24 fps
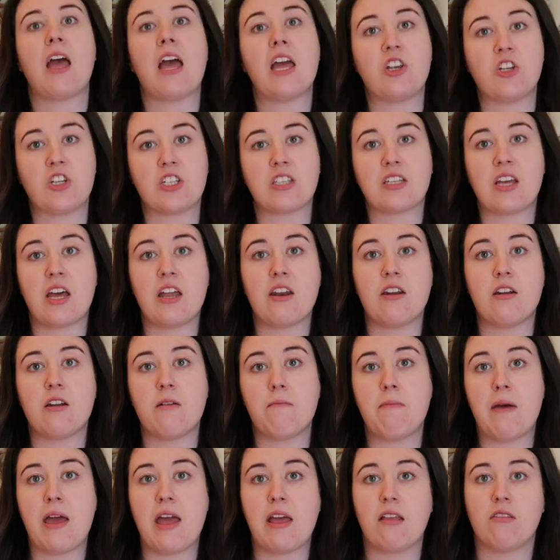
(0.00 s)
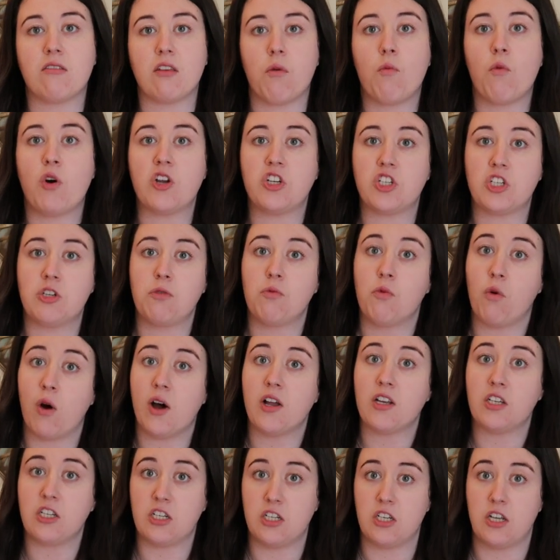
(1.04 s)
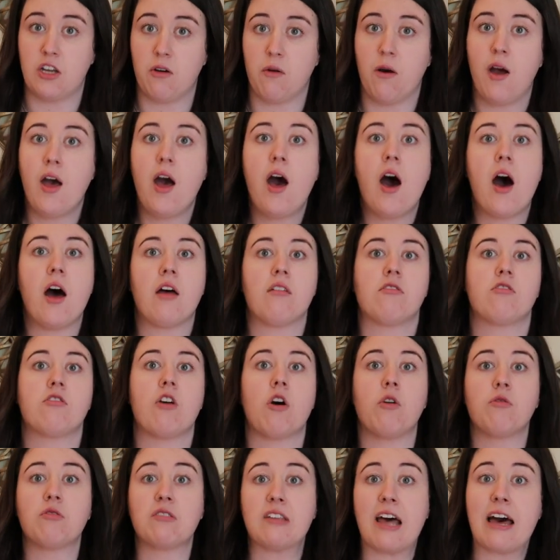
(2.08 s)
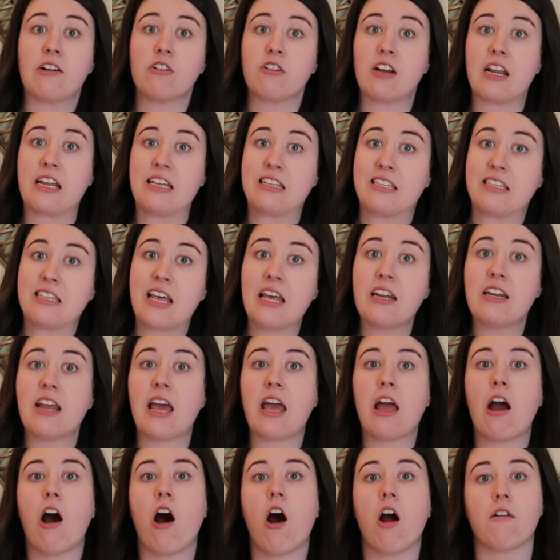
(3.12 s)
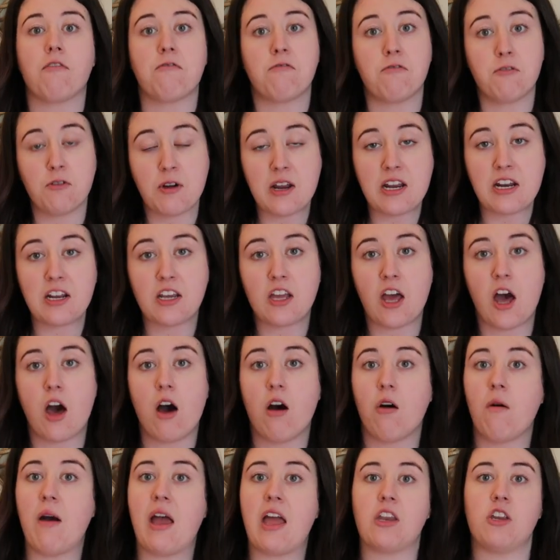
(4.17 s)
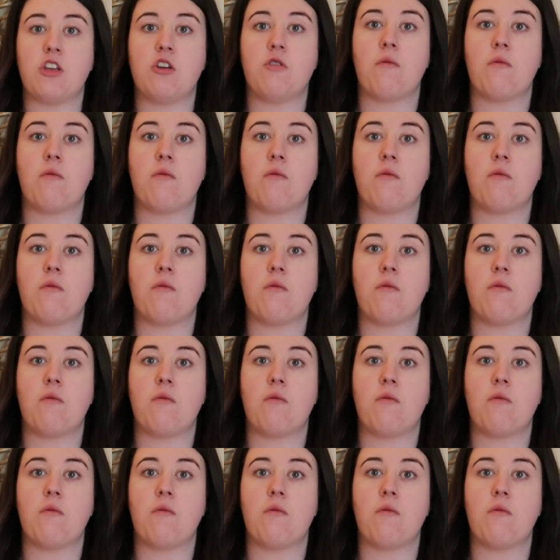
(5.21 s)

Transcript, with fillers: it just kind of depends on what you want to do. So Saturday and Sunday are free to go, and